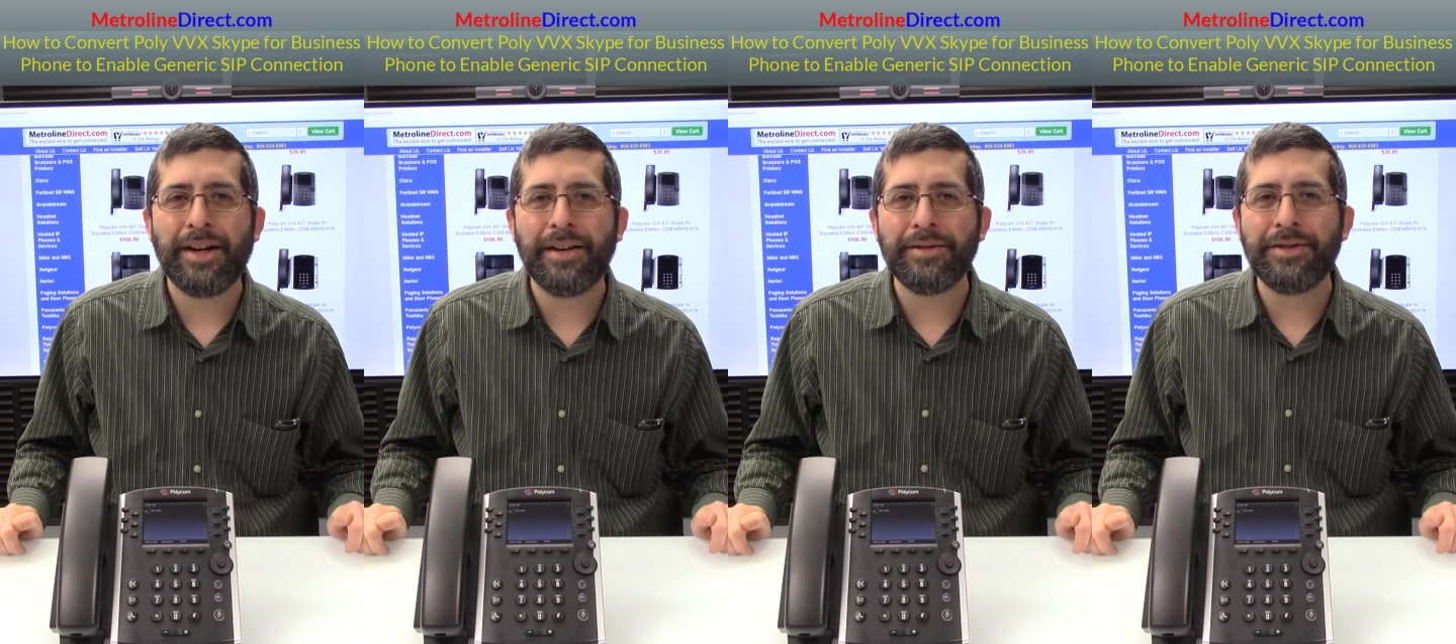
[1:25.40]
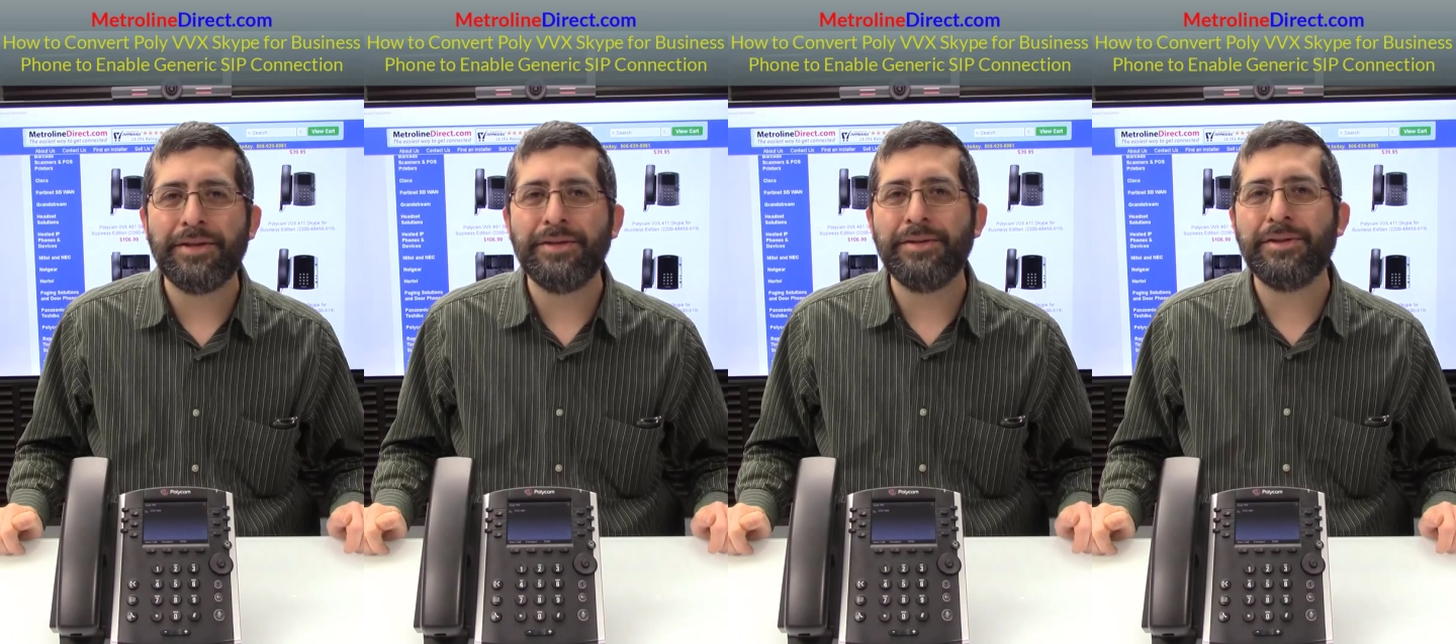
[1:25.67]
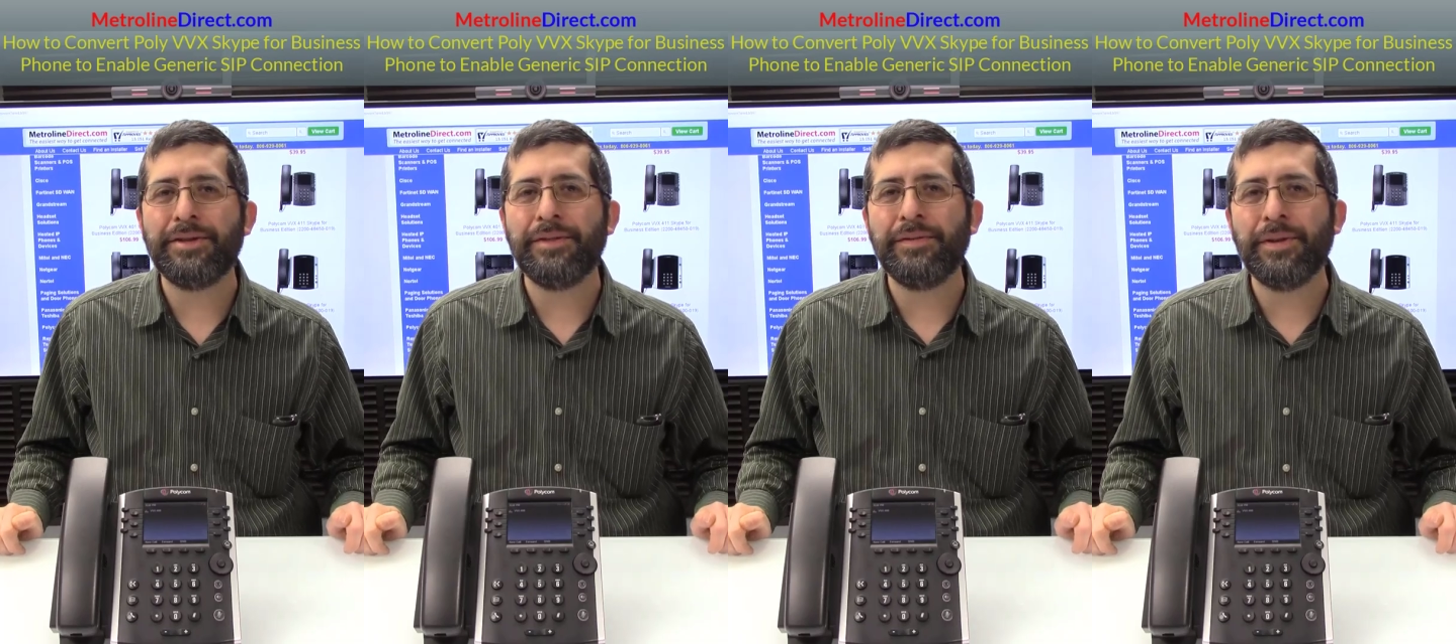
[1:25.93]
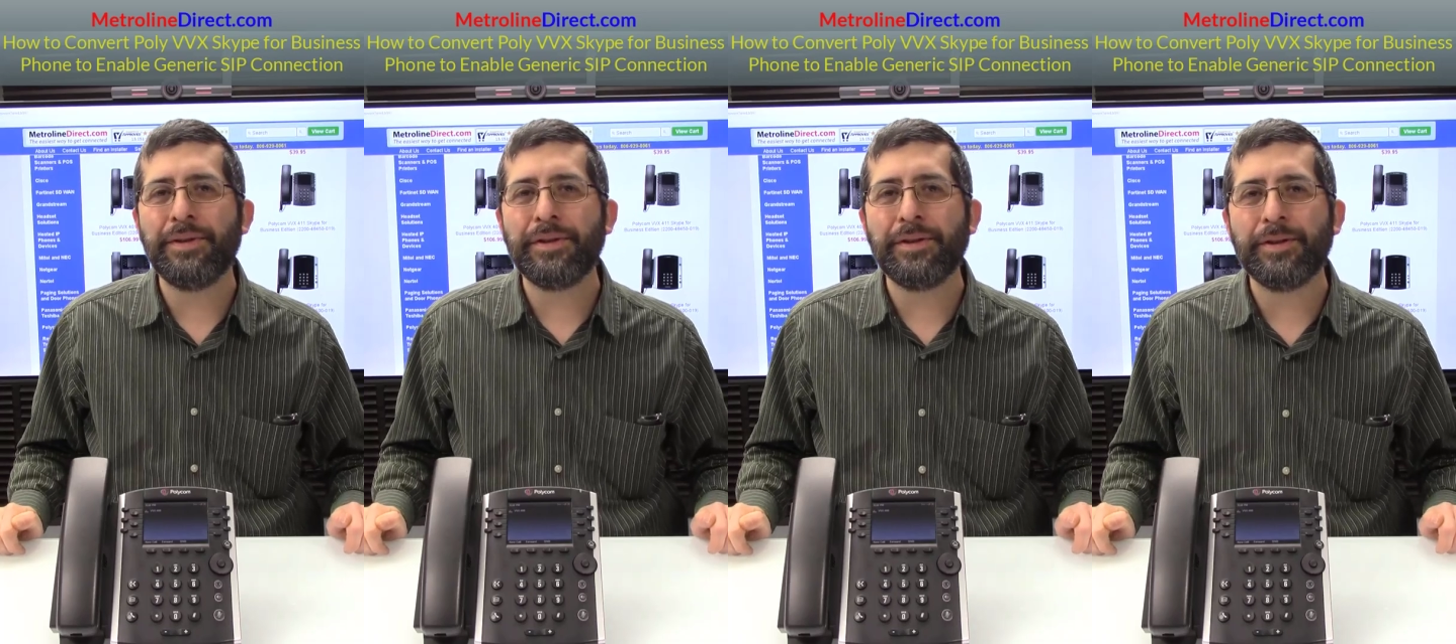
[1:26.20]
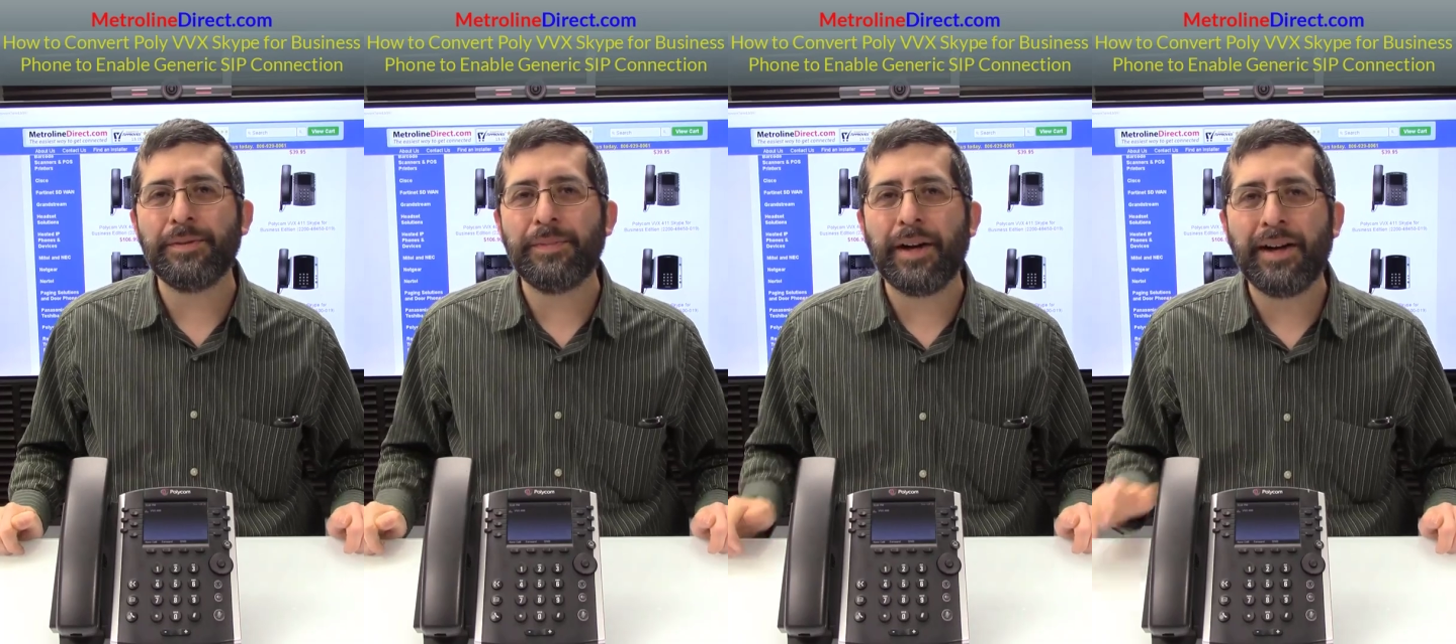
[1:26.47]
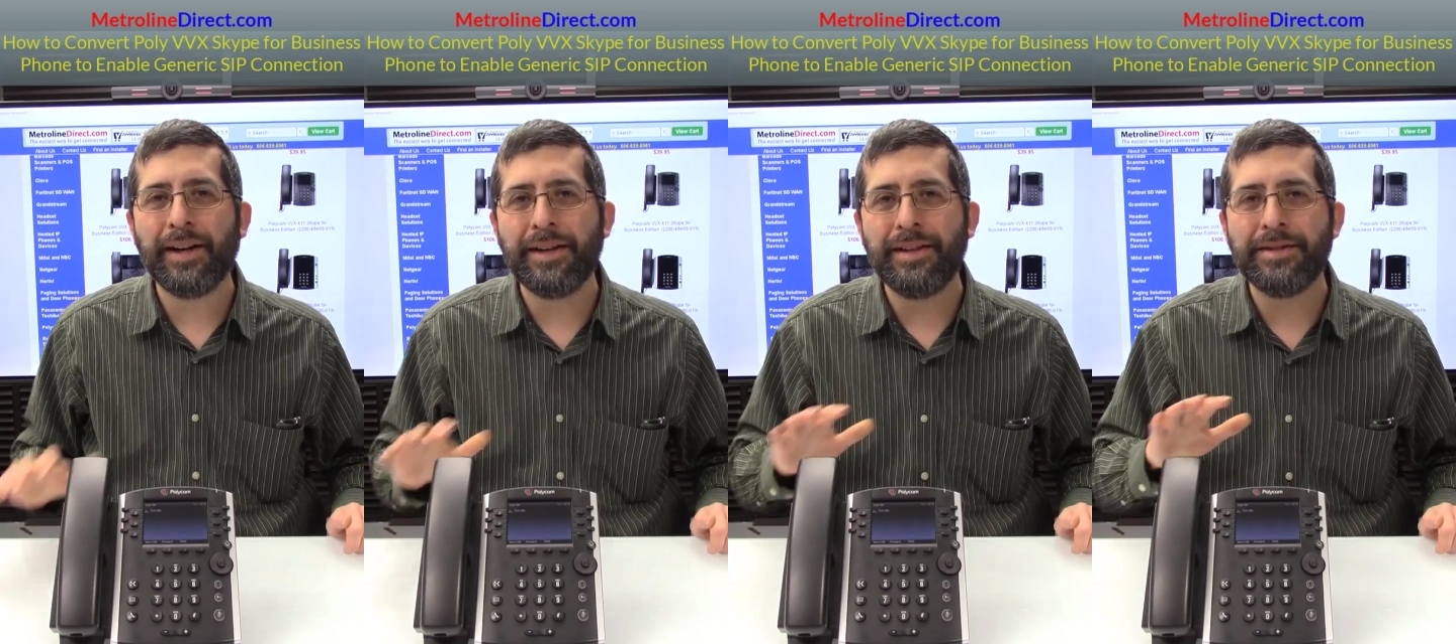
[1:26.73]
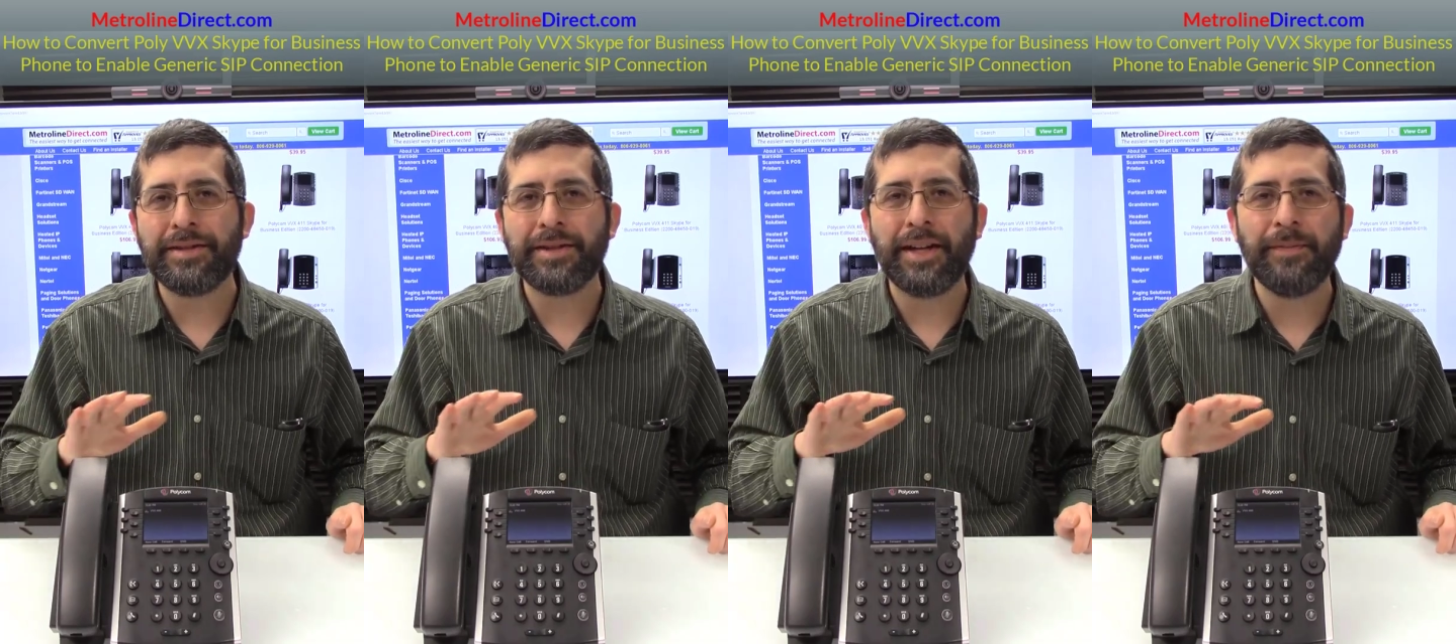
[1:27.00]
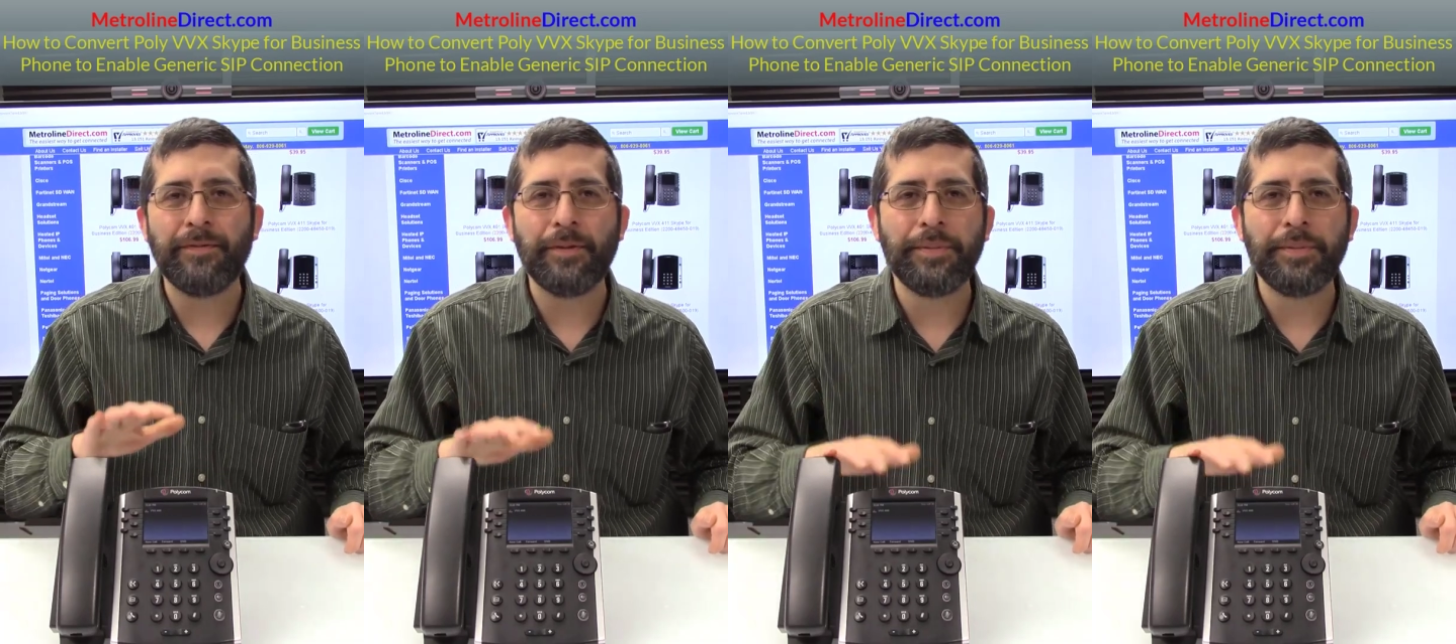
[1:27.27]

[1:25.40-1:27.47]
how to convert your Poly Skype